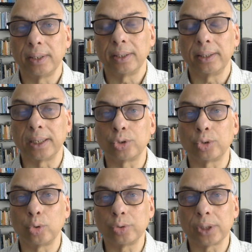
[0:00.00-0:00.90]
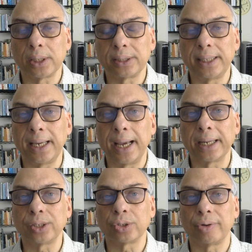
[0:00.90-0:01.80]
that shows us the
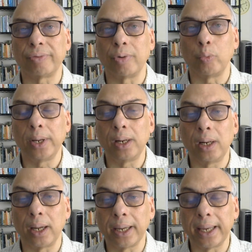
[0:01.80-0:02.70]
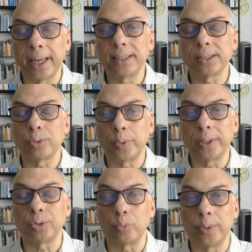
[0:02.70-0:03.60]
action of a will against
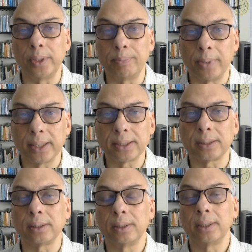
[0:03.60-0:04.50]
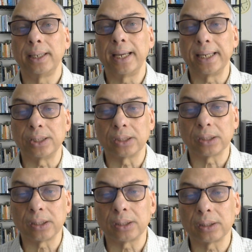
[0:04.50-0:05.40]
which we must
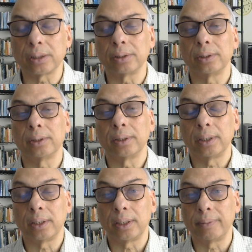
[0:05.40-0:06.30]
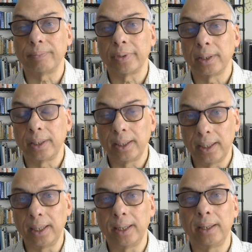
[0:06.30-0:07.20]
exert um,
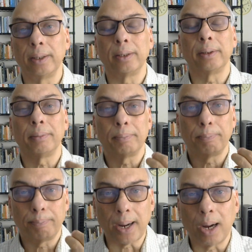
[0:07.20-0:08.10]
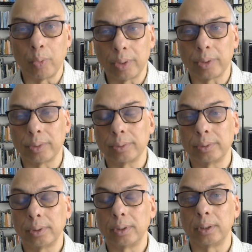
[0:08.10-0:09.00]
a power
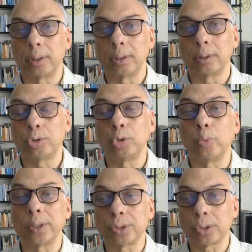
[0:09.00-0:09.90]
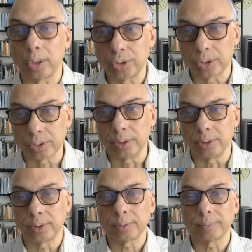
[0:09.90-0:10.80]
uh, towards
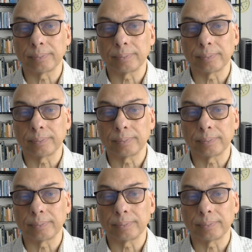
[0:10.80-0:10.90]
consciousness.